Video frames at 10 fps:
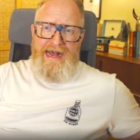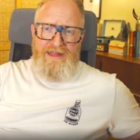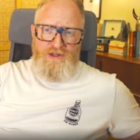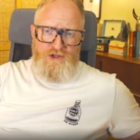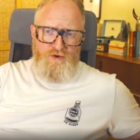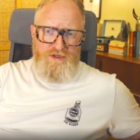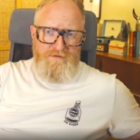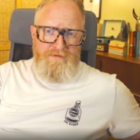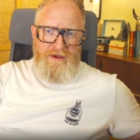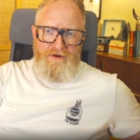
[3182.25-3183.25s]
and talk to
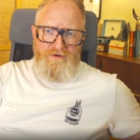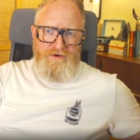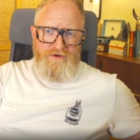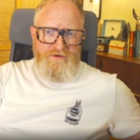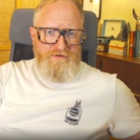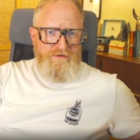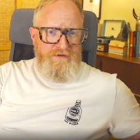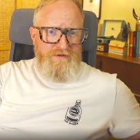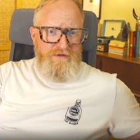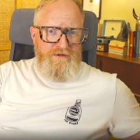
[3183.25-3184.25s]
them about GlueDog.
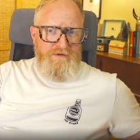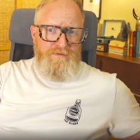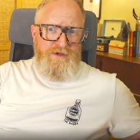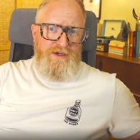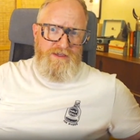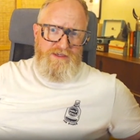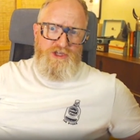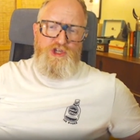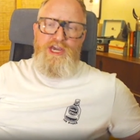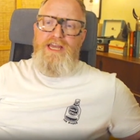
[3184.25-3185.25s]
Because
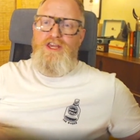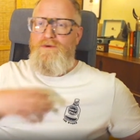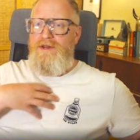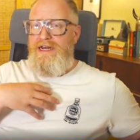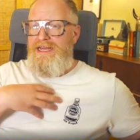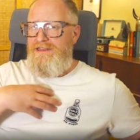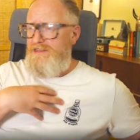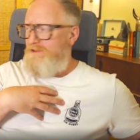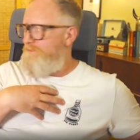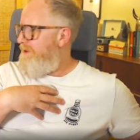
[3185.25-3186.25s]
genuinely, as
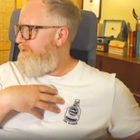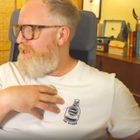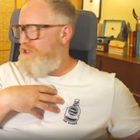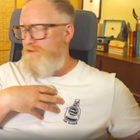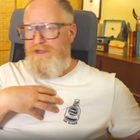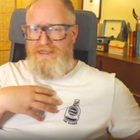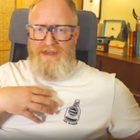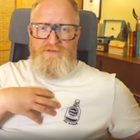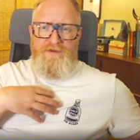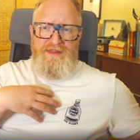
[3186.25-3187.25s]
a supplier and agent
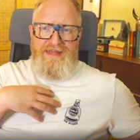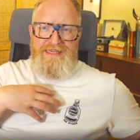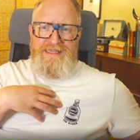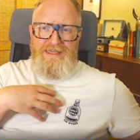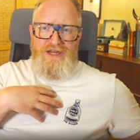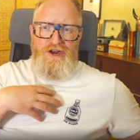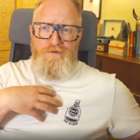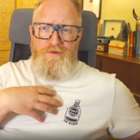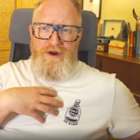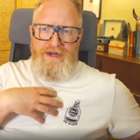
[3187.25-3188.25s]
myself, this is a
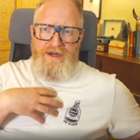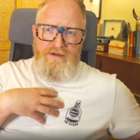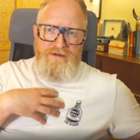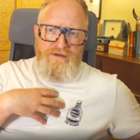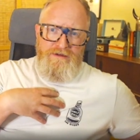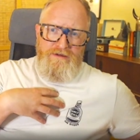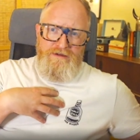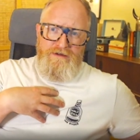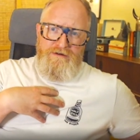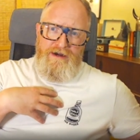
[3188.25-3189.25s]
no-brainer,
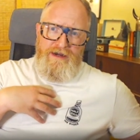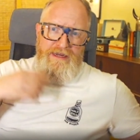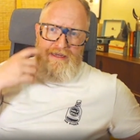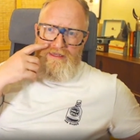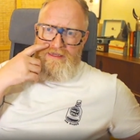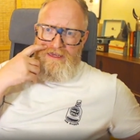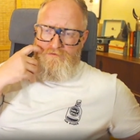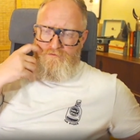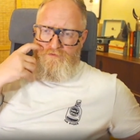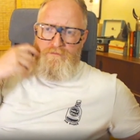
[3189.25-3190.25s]
right?
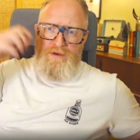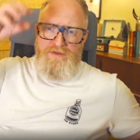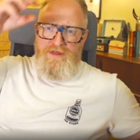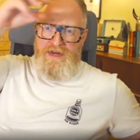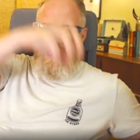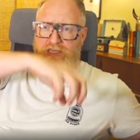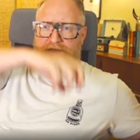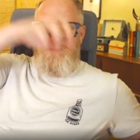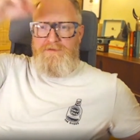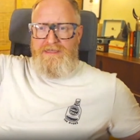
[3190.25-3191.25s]
From both an
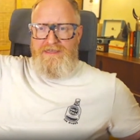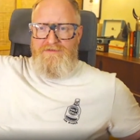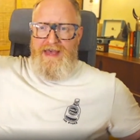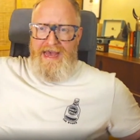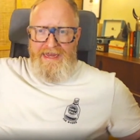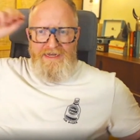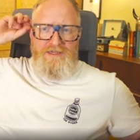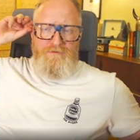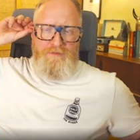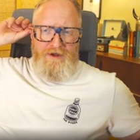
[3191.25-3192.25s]
agent's perspective and the
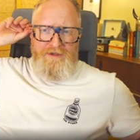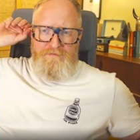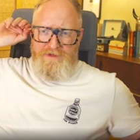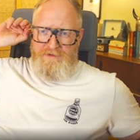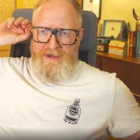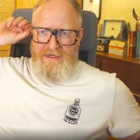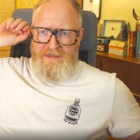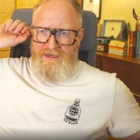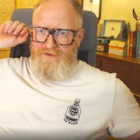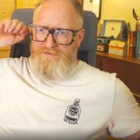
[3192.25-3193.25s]
supplier
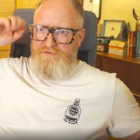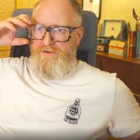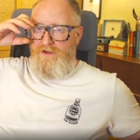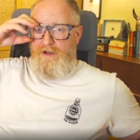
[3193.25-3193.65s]
perspective, you